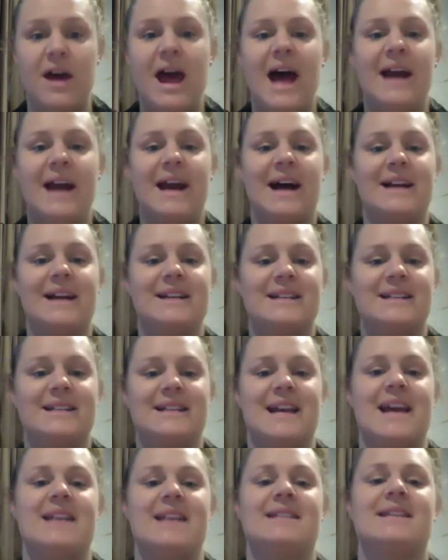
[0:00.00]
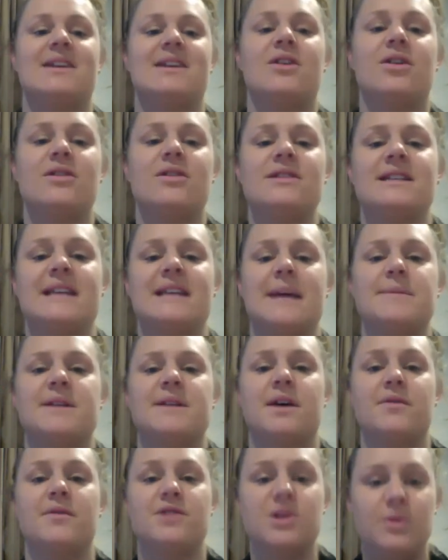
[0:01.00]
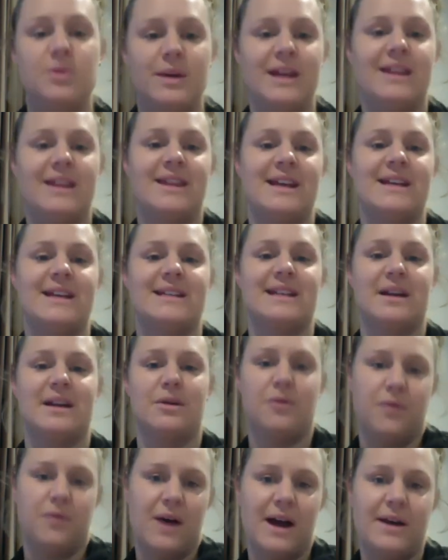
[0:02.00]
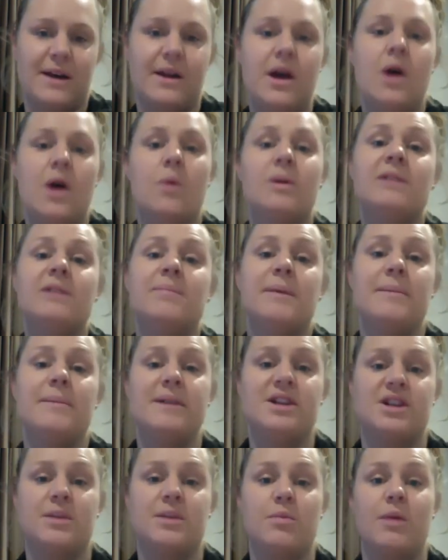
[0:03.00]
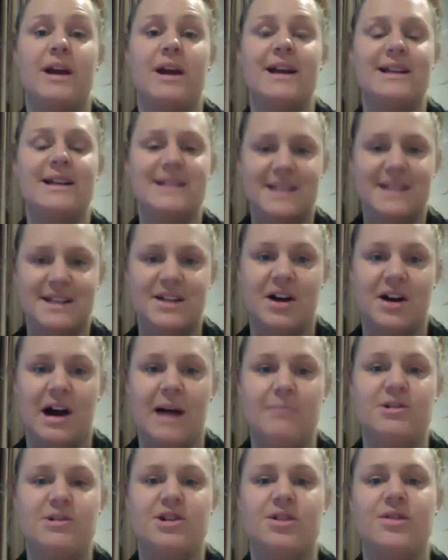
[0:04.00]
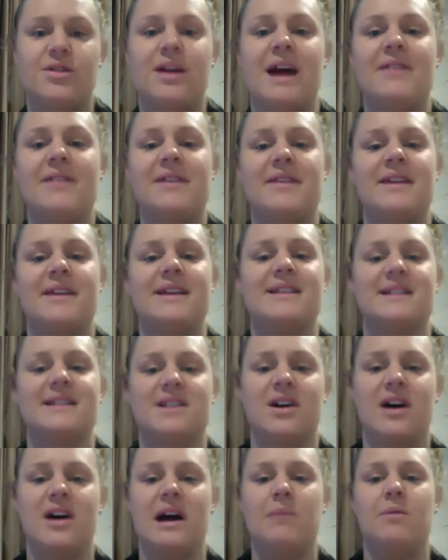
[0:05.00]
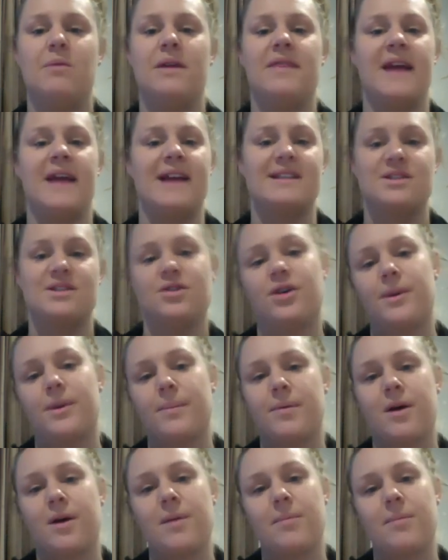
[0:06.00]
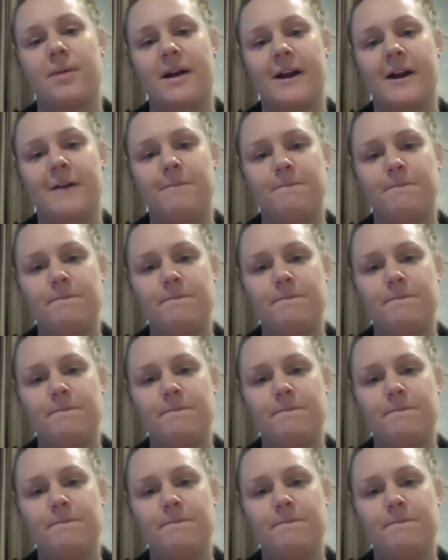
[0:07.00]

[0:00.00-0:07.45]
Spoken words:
and understands the concepts of doing things that are fun with permission when it's the time to, and that there's a time when that's not appropriate.